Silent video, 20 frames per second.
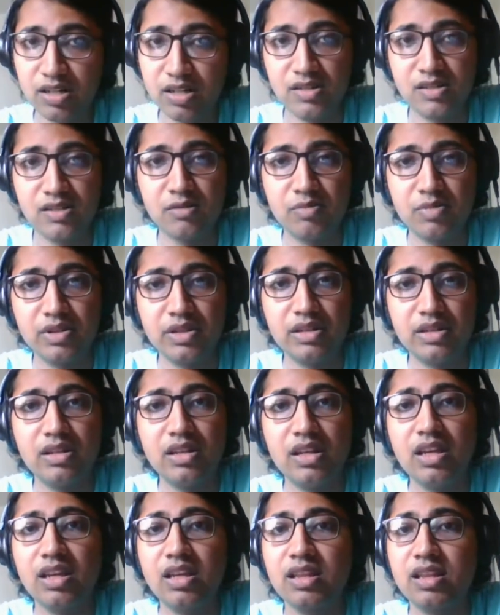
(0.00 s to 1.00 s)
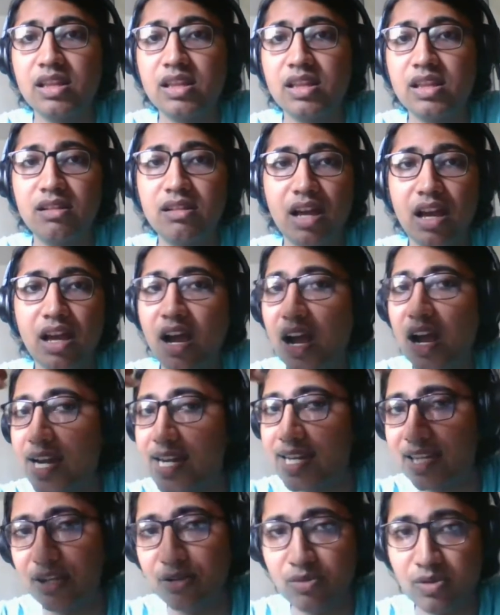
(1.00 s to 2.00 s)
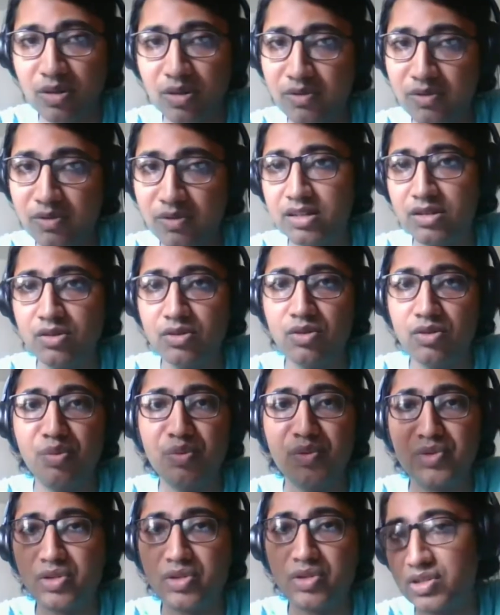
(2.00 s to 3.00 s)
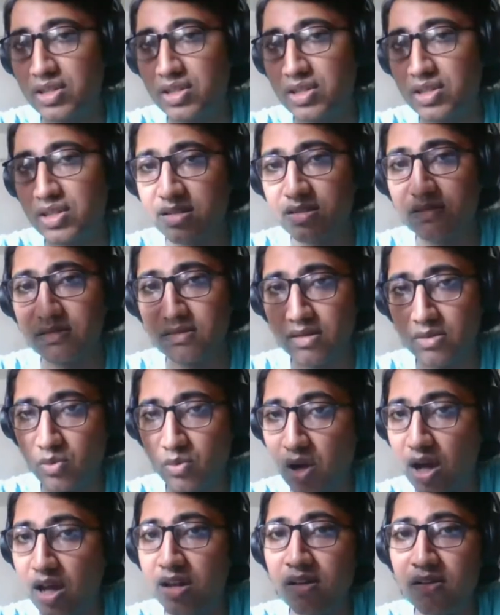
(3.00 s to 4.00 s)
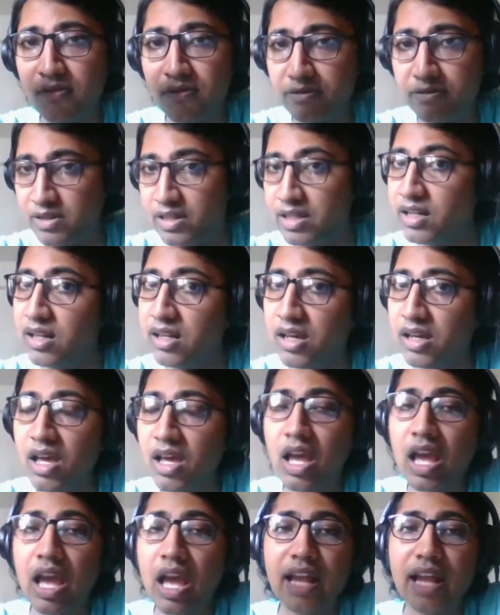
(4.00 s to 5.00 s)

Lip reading: interdisciplinary in that hardly you will find a group which is just one field,